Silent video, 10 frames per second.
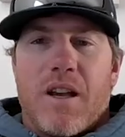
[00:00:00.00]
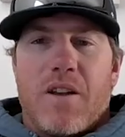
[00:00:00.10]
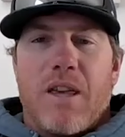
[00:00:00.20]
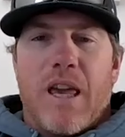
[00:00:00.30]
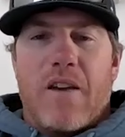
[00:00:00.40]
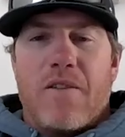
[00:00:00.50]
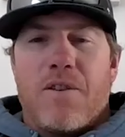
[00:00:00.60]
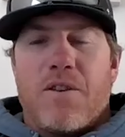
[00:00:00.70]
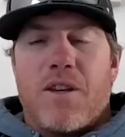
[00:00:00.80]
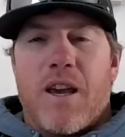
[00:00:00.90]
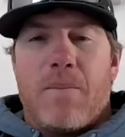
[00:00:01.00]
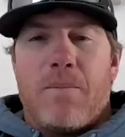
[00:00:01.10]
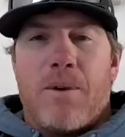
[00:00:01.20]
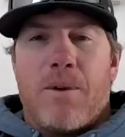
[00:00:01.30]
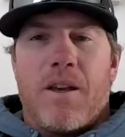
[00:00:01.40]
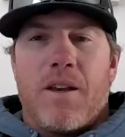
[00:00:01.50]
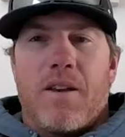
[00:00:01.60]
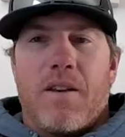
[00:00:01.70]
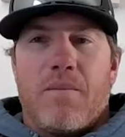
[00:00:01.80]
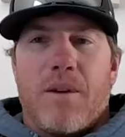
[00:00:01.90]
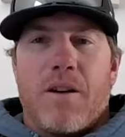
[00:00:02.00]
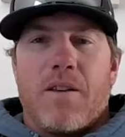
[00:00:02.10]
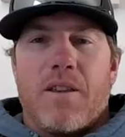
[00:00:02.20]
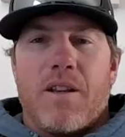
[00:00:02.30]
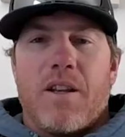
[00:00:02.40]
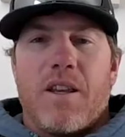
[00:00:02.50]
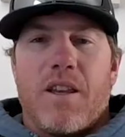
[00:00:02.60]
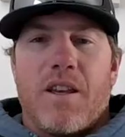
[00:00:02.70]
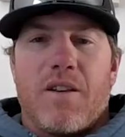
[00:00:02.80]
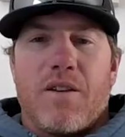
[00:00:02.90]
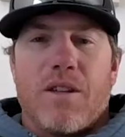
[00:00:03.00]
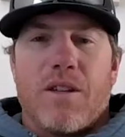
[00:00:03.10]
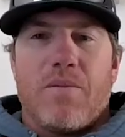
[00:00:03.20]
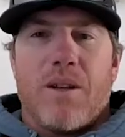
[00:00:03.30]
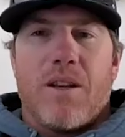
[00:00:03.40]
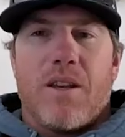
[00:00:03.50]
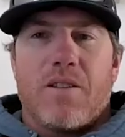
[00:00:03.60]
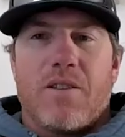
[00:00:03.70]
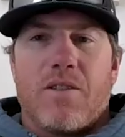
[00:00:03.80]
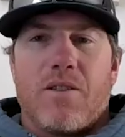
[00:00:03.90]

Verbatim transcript: I knew catfish got big, bigger than anything else I'd been catching.